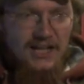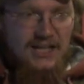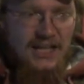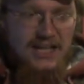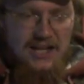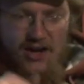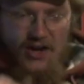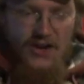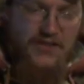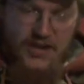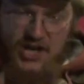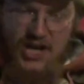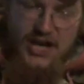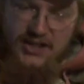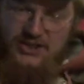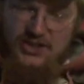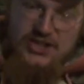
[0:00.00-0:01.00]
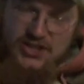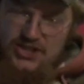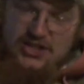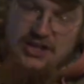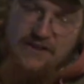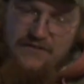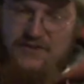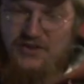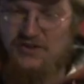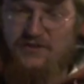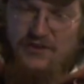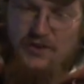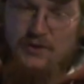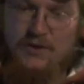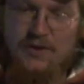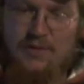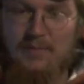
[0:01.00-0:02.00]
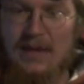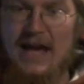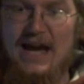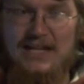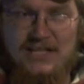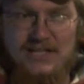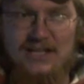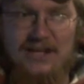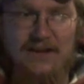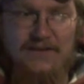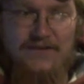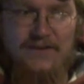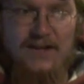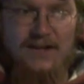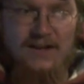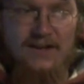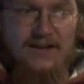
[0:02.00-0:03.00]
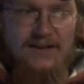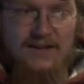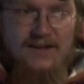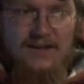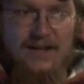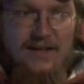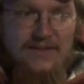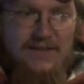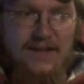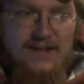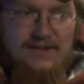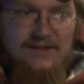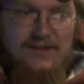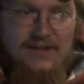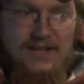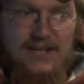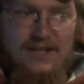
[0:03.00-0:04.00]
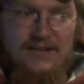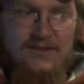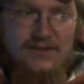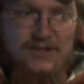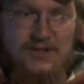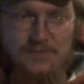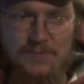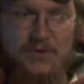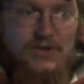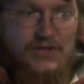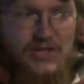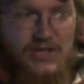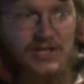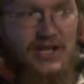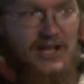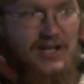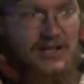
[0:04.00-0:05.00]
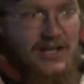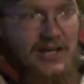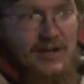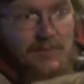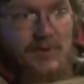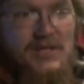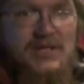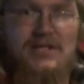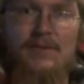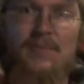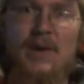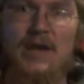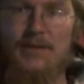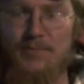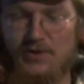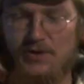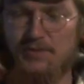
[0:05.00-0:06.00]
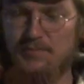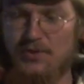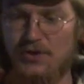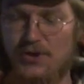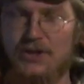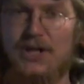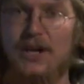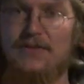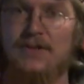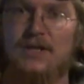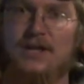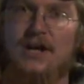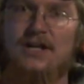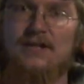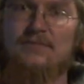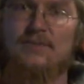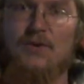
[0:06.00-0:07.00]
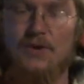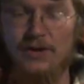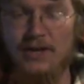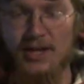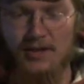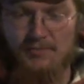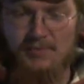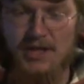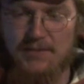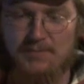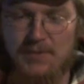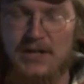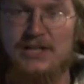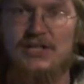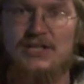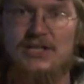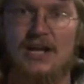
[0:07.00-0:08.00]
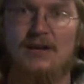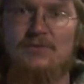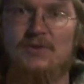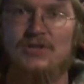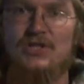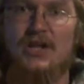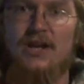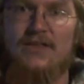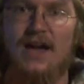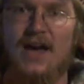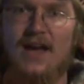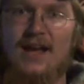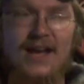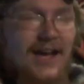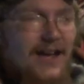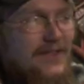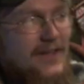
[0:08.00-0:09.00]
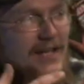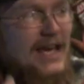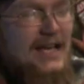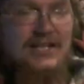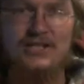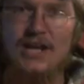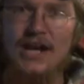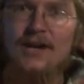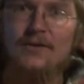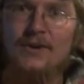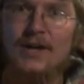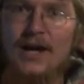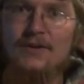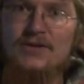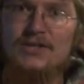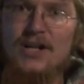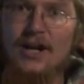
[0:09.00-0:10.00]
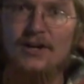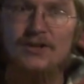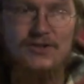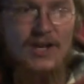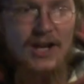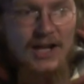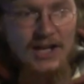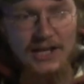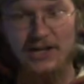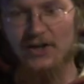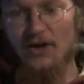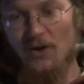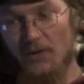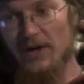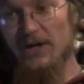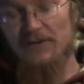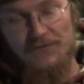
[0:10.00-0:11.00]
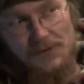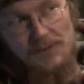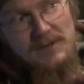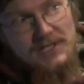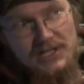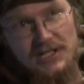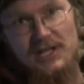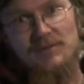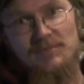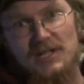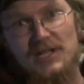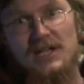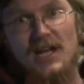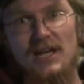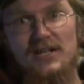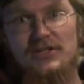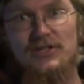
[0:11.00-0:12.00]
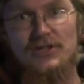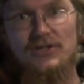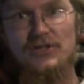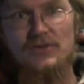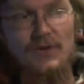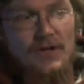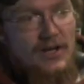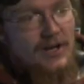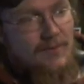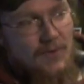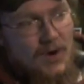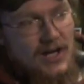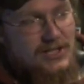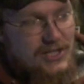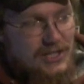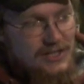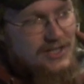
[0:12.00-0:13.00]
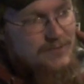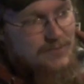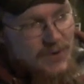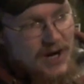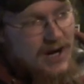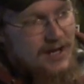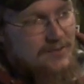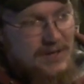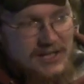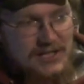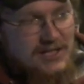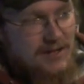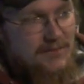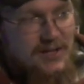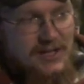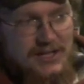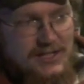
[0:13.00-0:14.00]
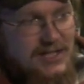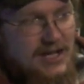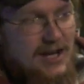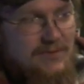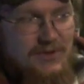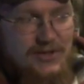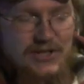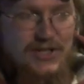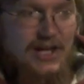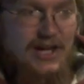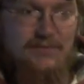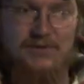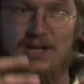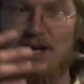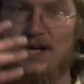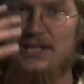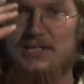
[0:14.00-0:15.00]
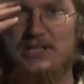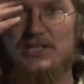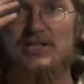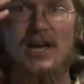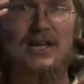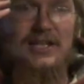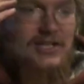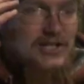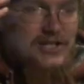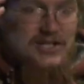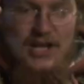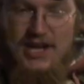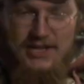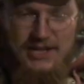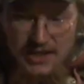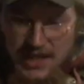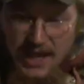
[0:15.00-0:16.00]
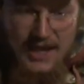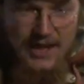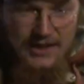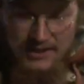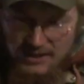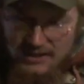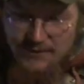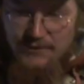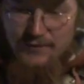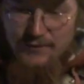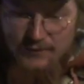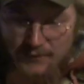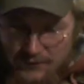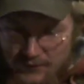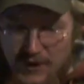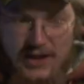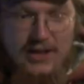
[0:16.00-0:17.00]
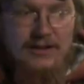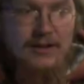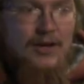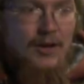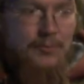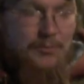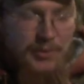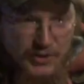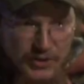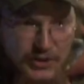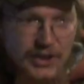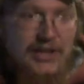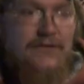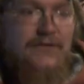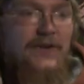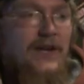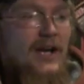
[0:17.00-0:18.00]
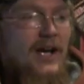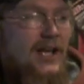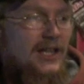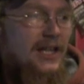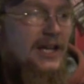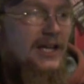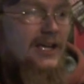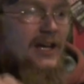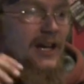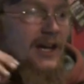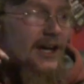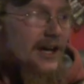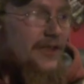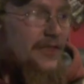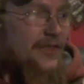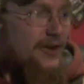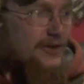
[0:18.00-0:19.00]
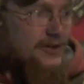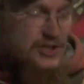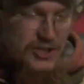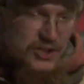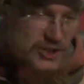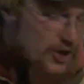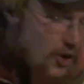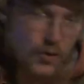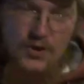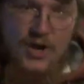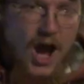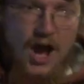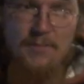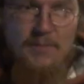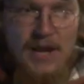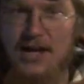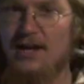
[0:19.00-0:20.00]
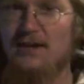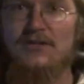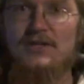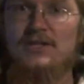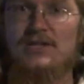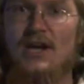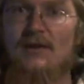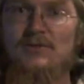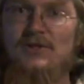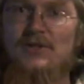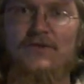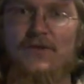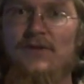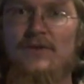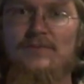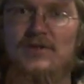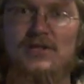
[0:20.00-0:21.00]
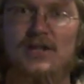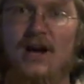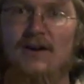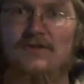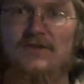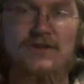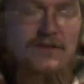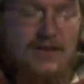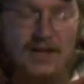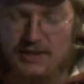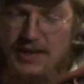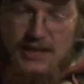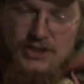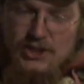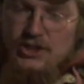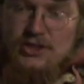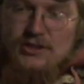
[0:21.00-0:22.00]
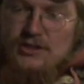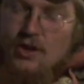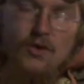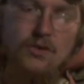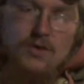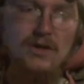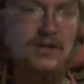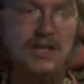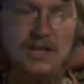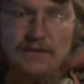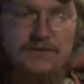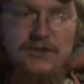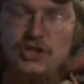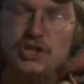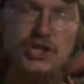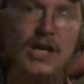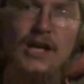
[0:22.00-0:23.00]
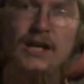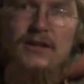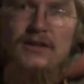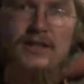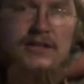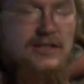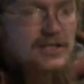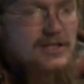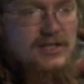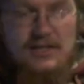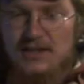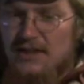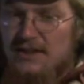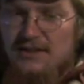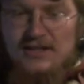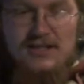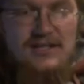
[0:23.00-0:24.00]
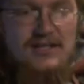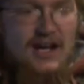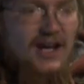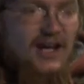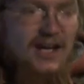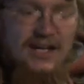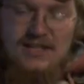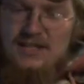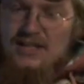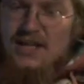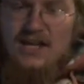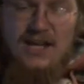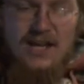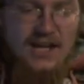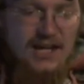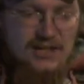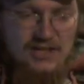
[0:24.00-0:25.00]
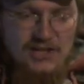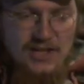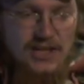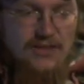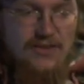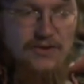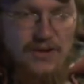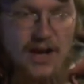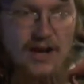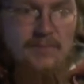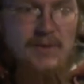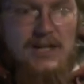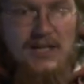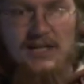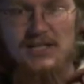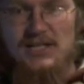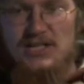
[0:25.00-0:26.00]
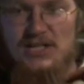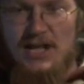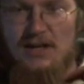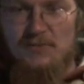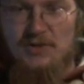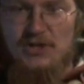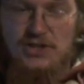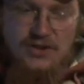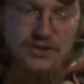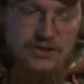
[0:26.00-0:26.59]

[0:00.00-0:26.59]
Like all the cuts and stuff is filled with black stuff. And and like they're supposed to take like a piece of paper, put it on the cutting board, make Buddy's sandwich on that. And then last night when I was there, I was you know waiting for my steep tea as usual, and I'm watching this broad make somebody's sandwich, and I just I just I just I can't even friggin' believe it. Like they're so not making the sandwich for themselves that they just don't give a shit. They just they just it's like it's like they're not making a sandwich.